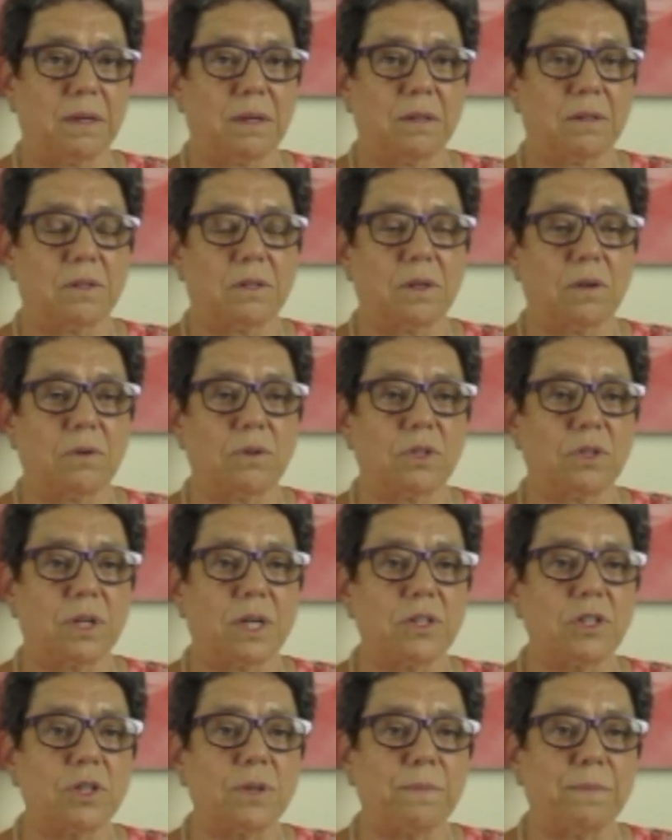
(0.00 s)
So
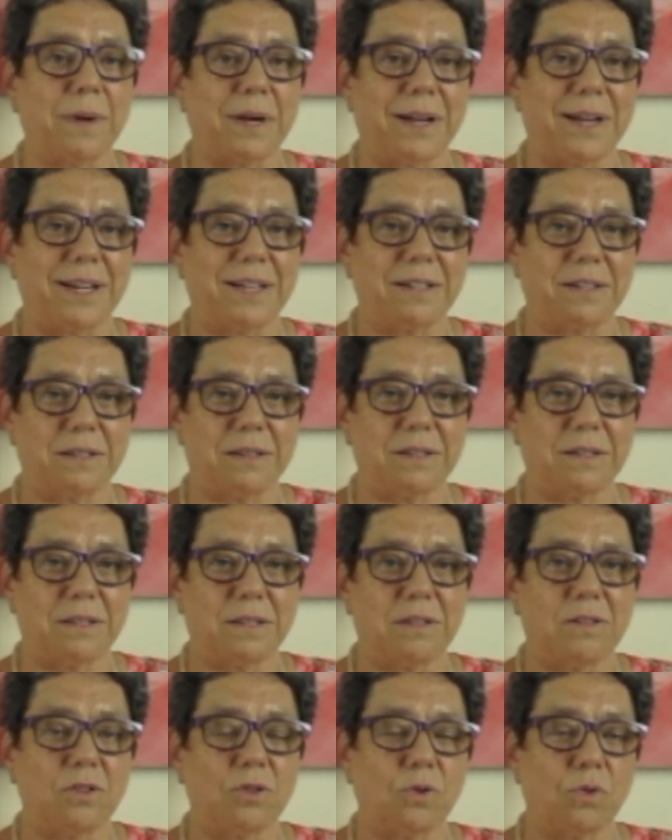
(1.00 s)
such a mind,
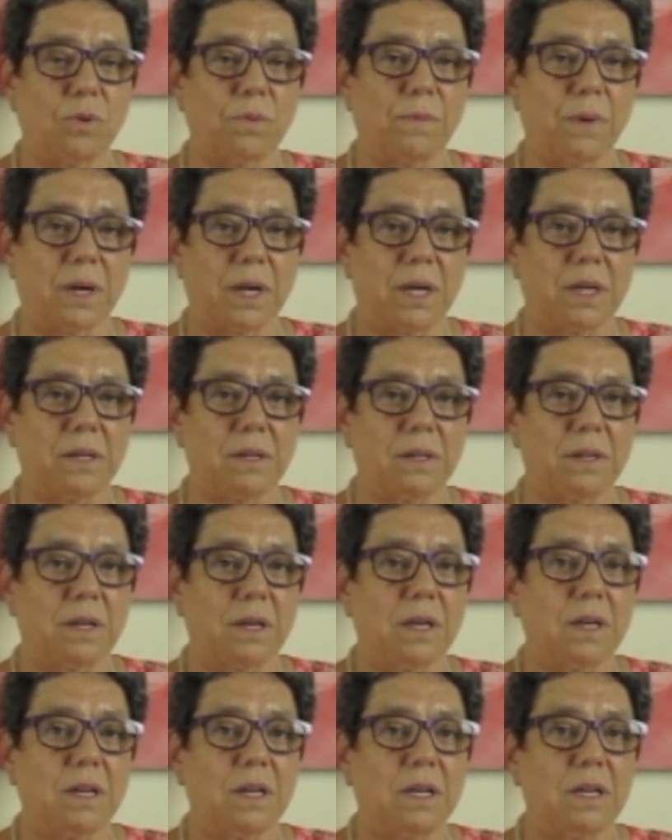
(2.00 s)
this is your mind,
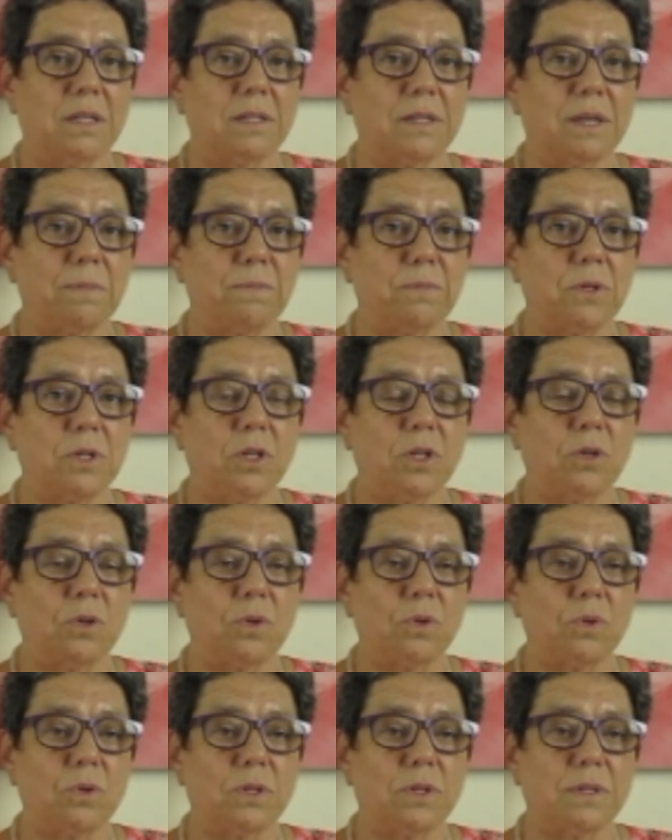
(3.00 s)
it's up to
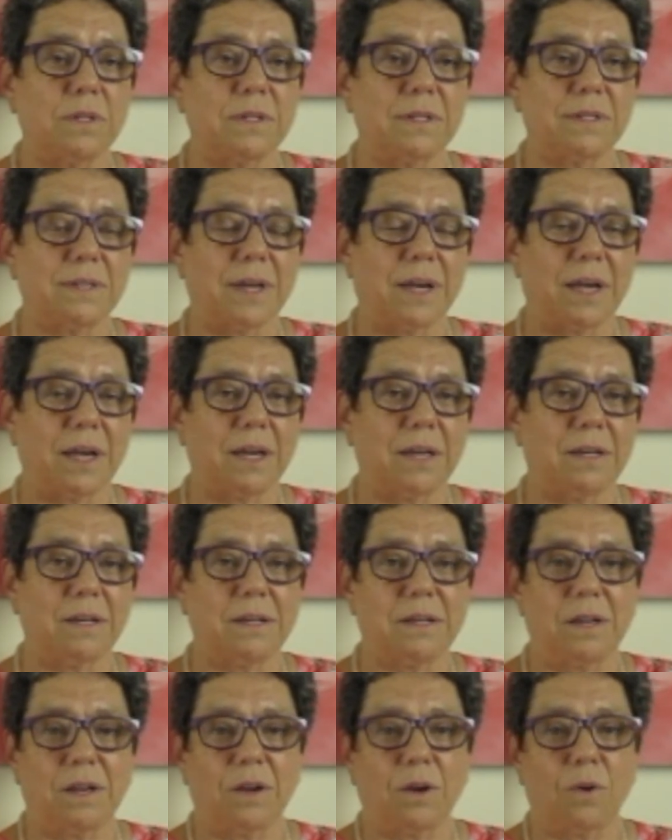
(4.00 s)
you to decide
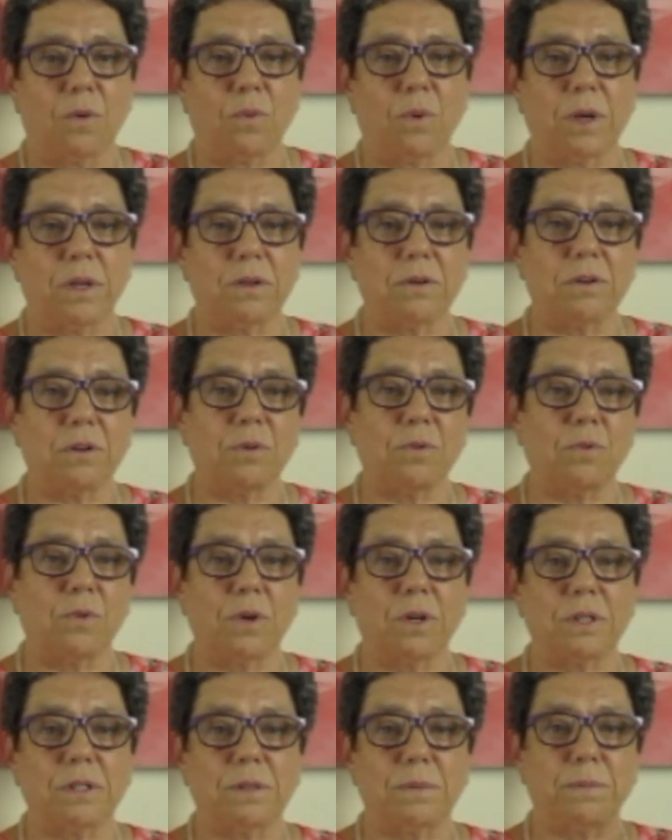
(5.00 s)
whether you
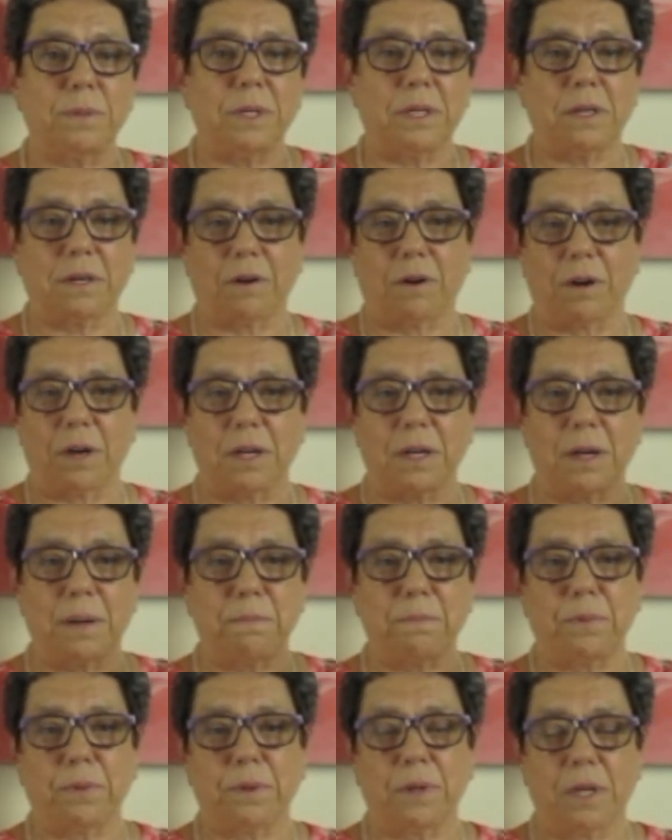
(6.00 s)
want to be caught
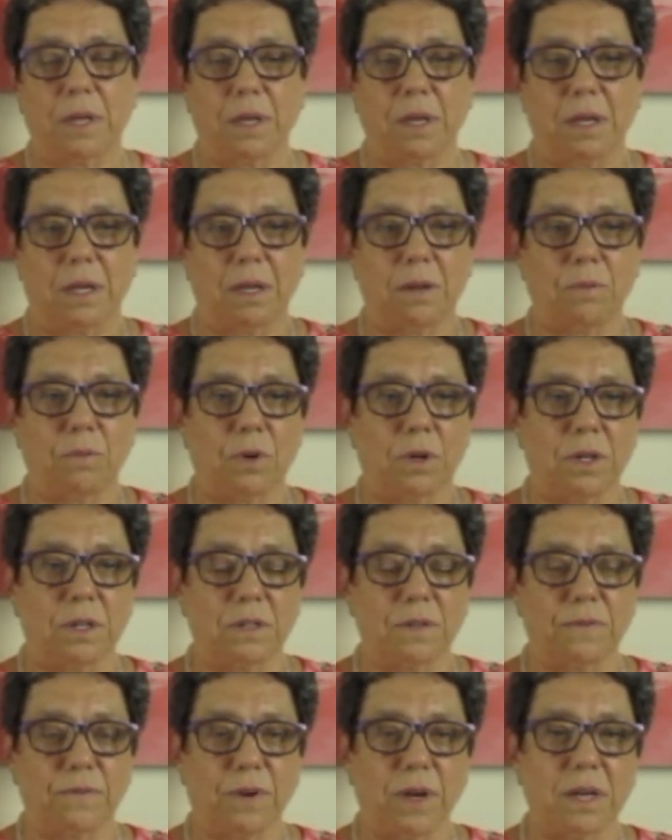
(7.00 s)
up in what
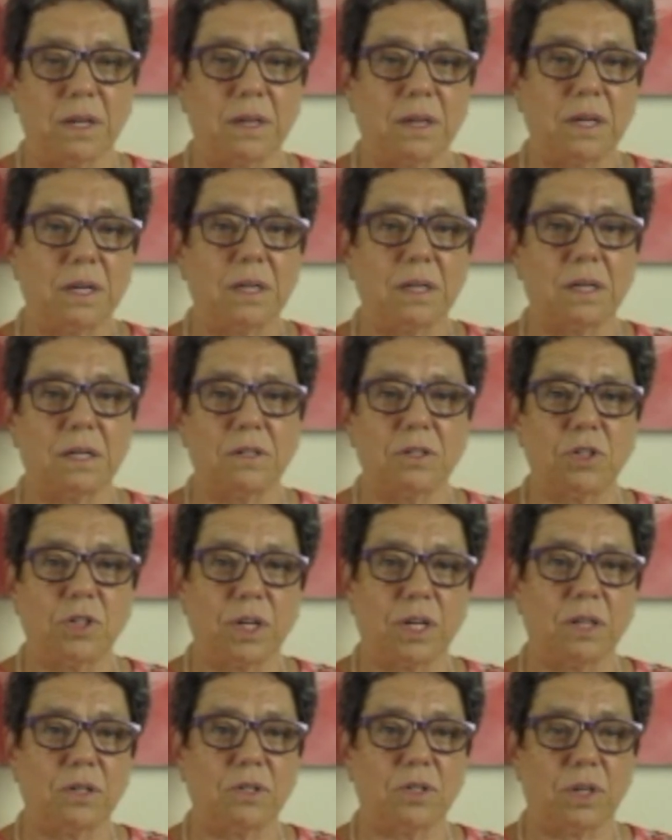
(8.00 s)
is finite and
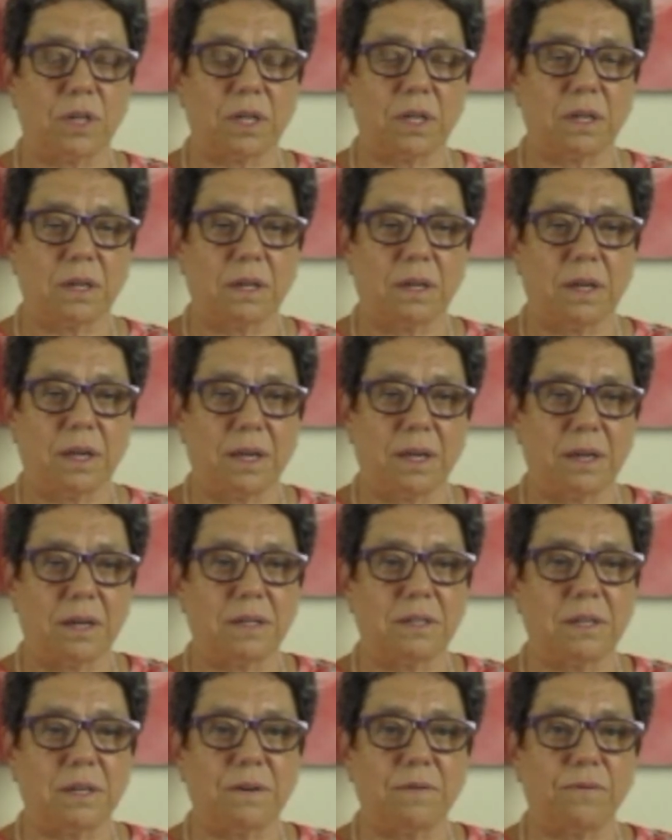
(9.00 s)
changing and
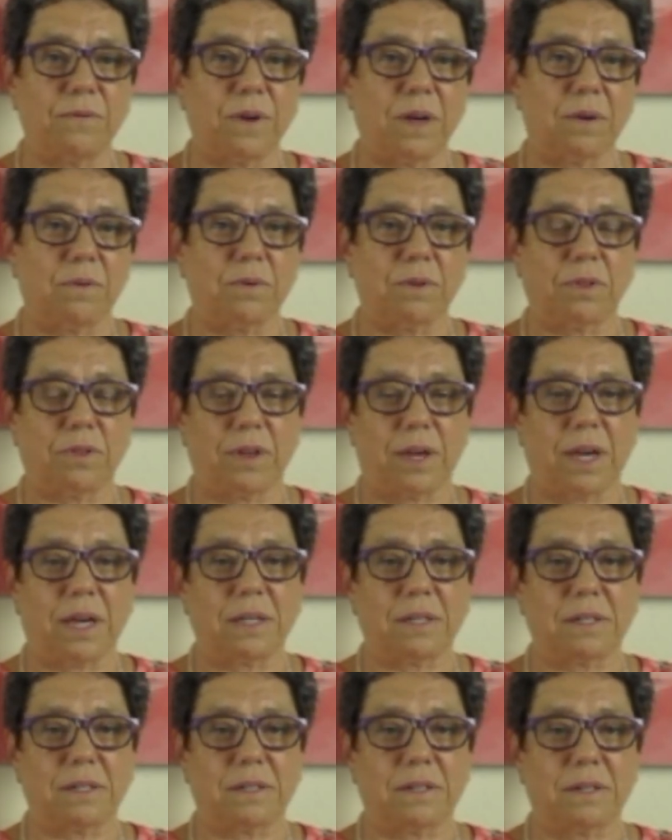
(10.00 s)
identify with
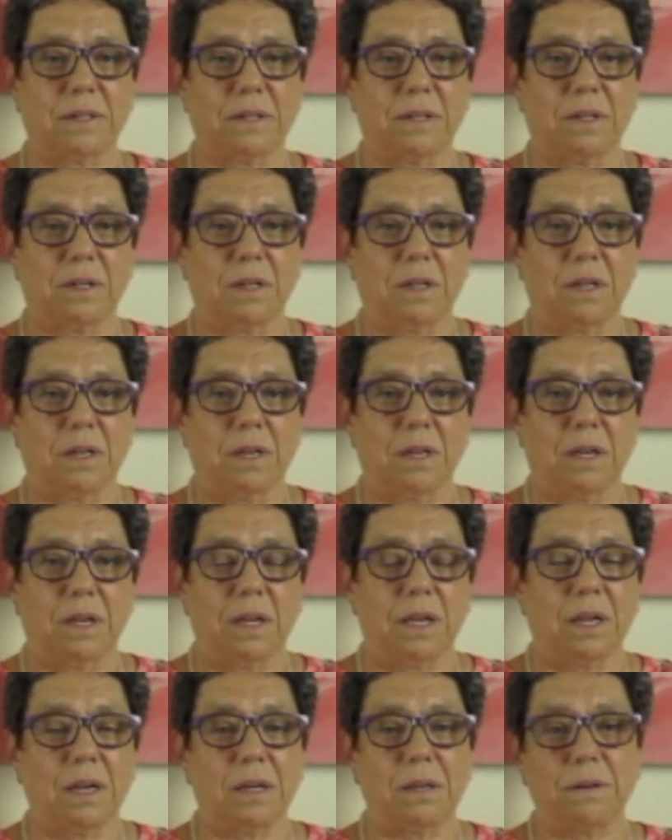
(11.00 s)
that,
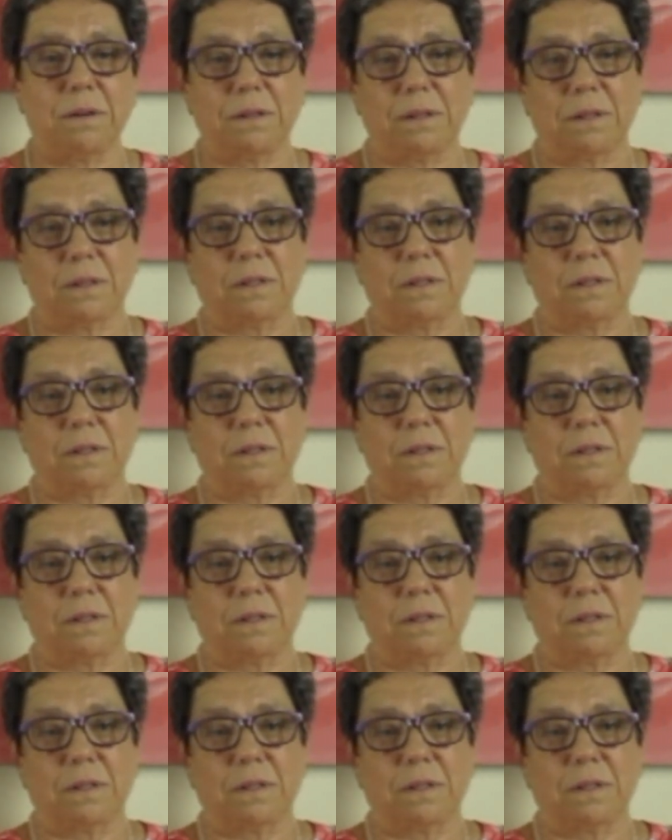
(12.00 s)
and,